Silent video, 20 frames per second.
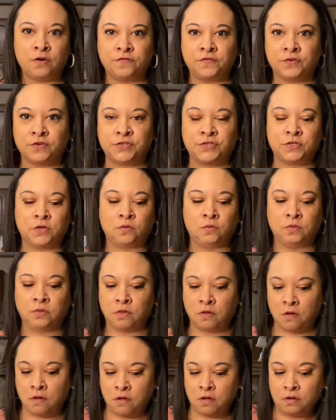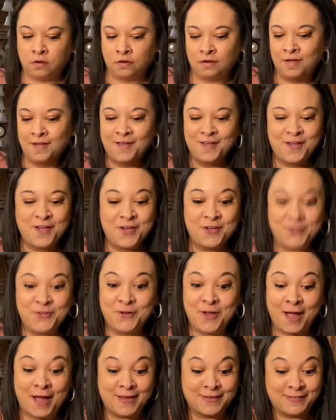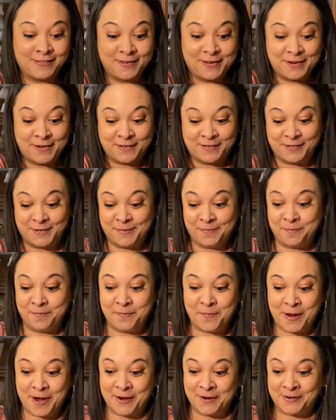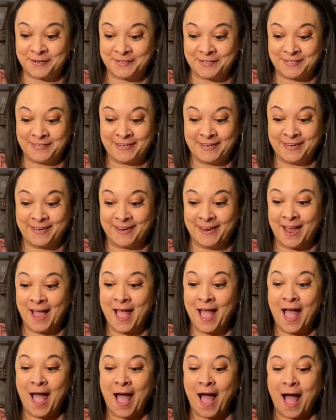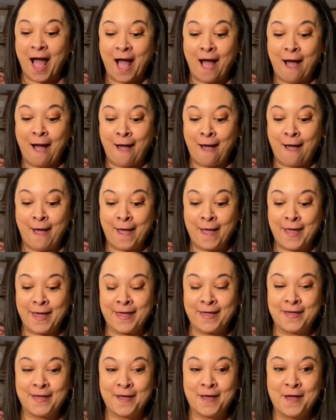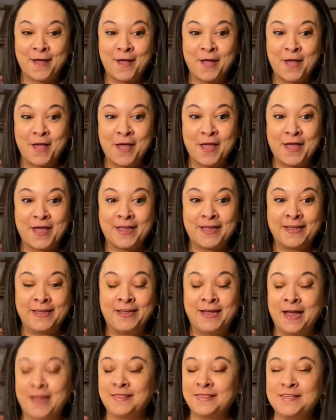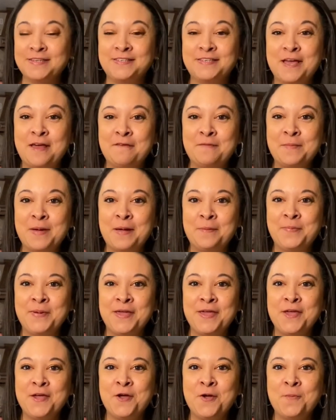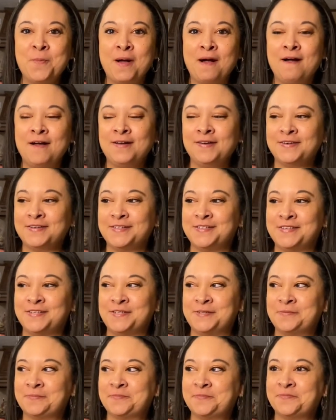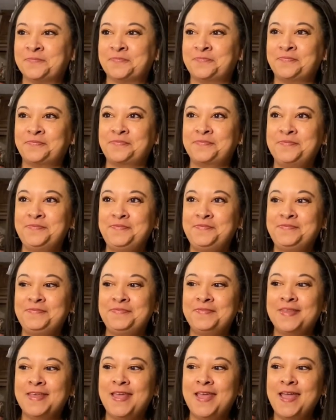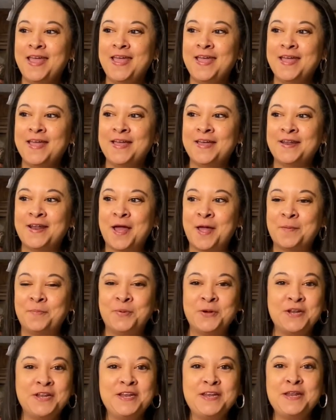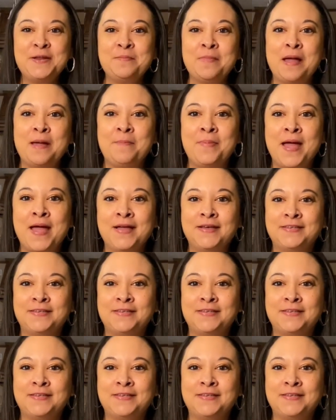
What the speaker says: for so long. You guys, it is embarrassing. I got this out of my PO box and I put it in my back